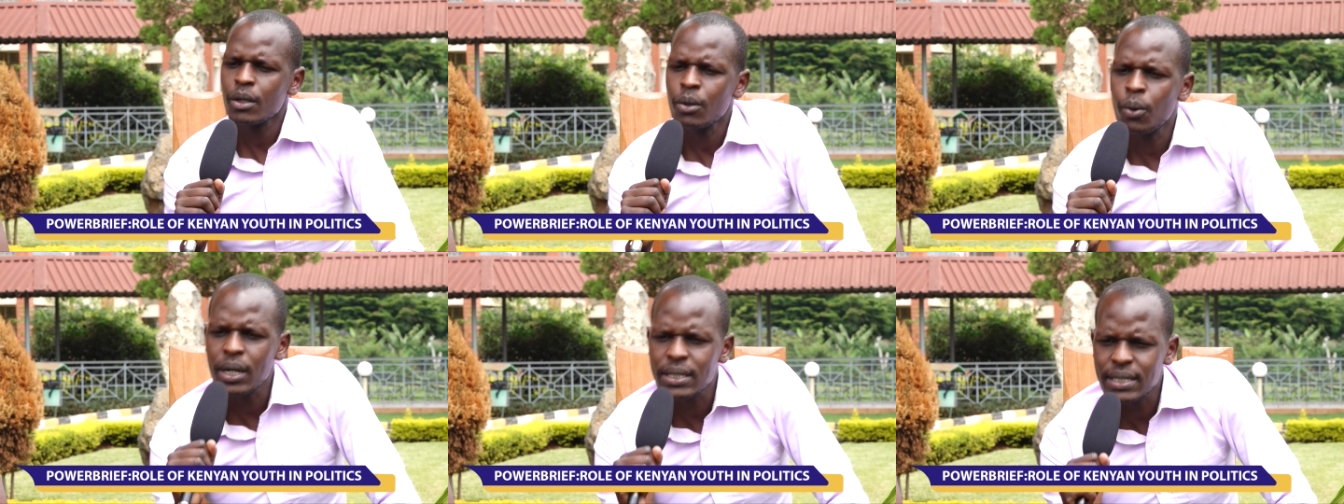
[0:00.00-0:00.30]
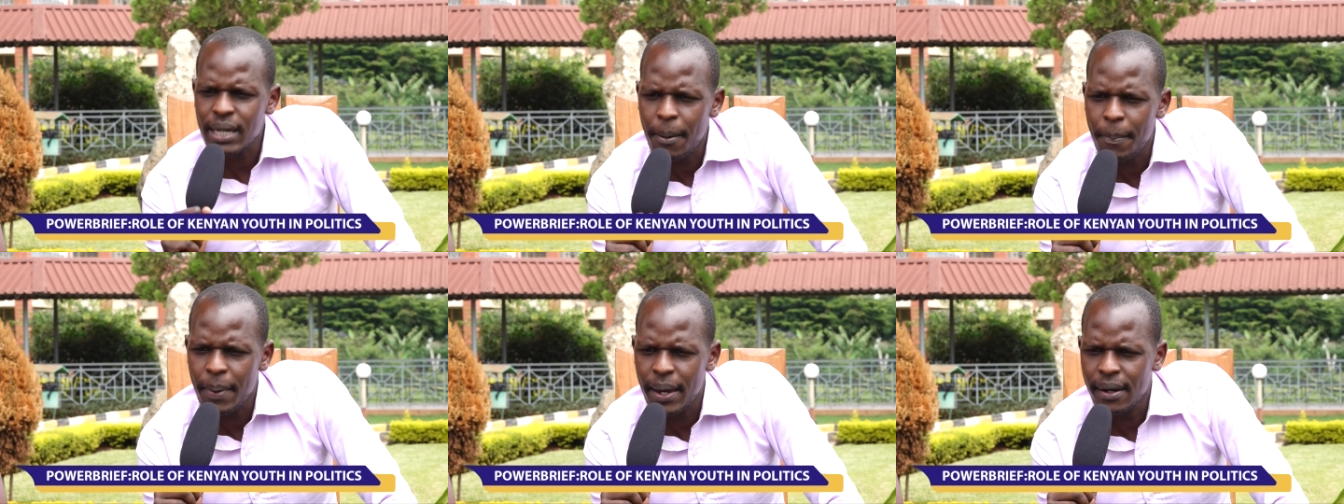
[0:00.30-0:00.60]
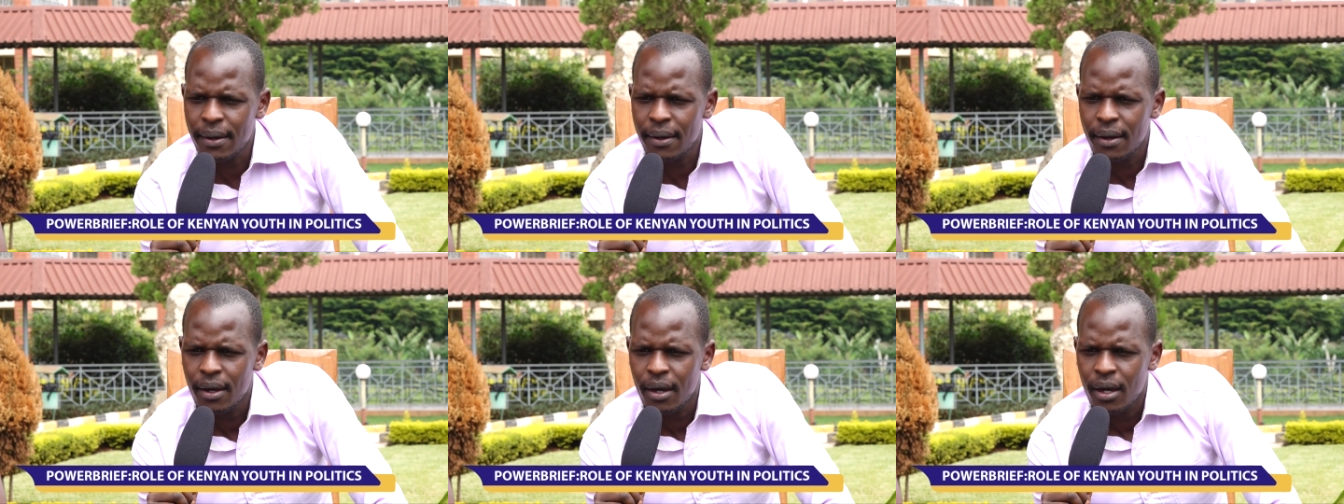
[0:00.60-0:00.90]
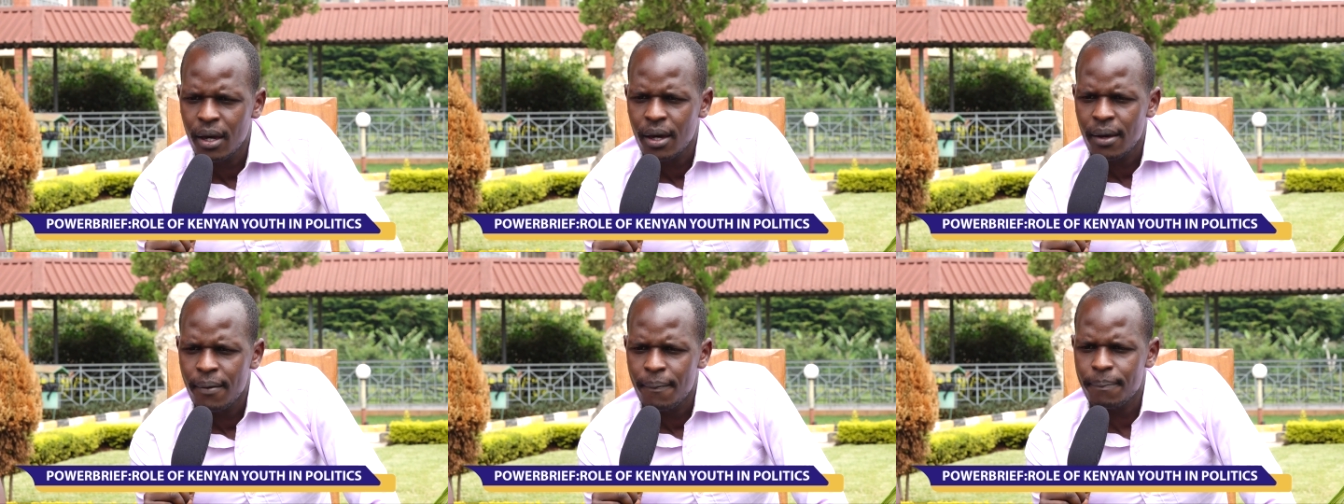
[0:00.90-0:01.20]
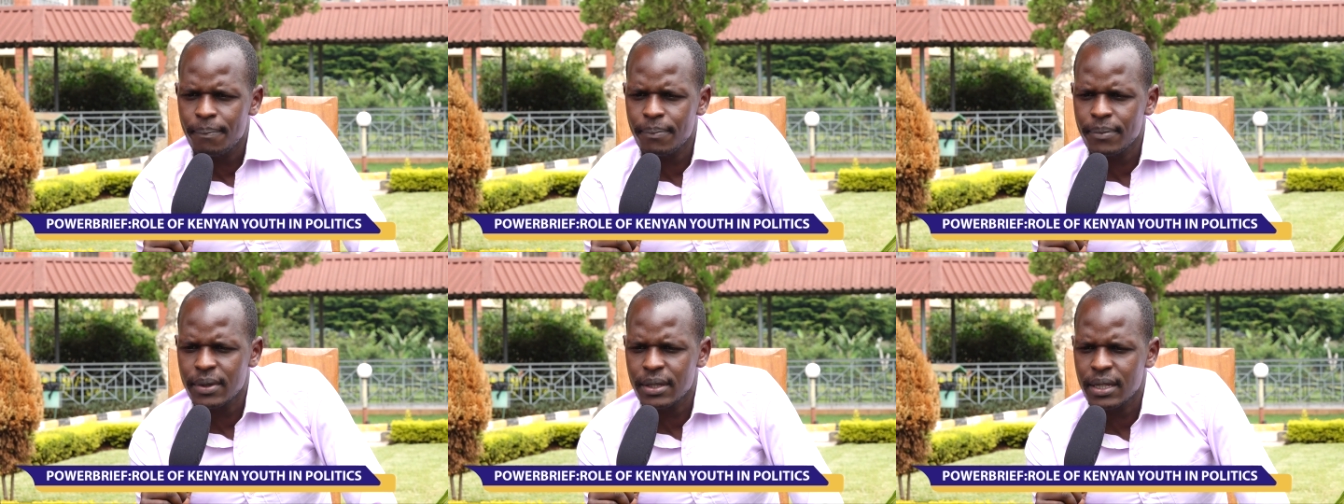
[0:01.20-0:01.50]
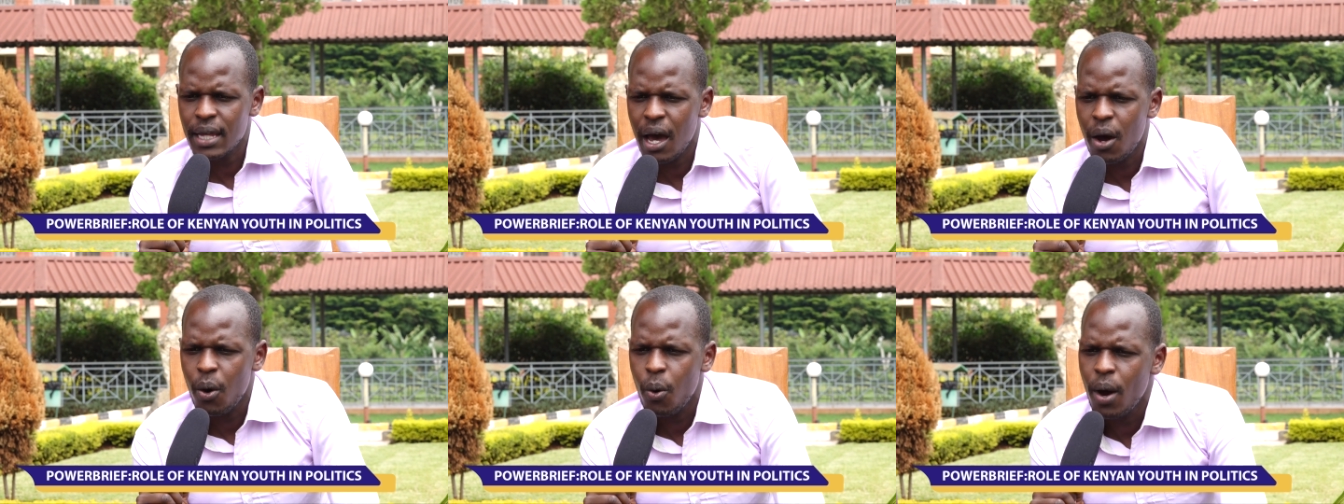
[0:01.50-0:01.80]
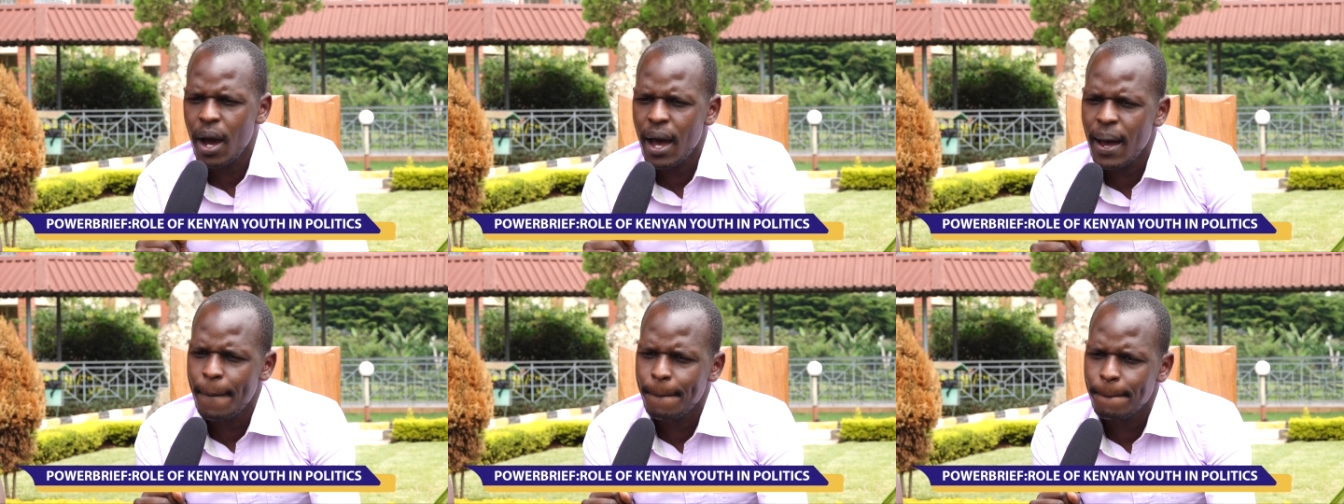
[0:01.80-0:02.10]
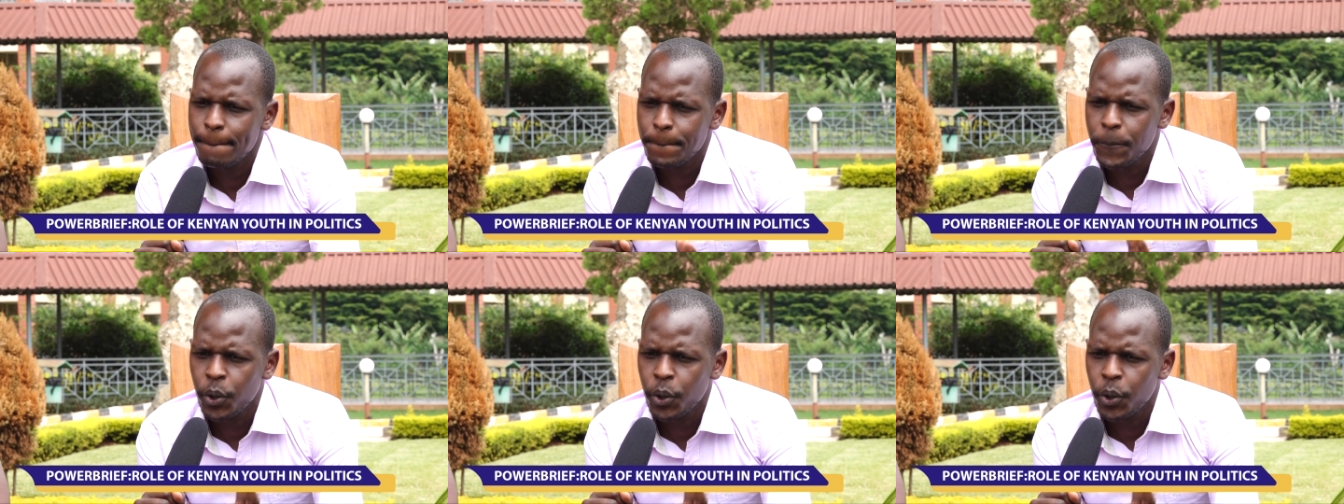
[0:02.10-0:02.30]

What happened? Our um,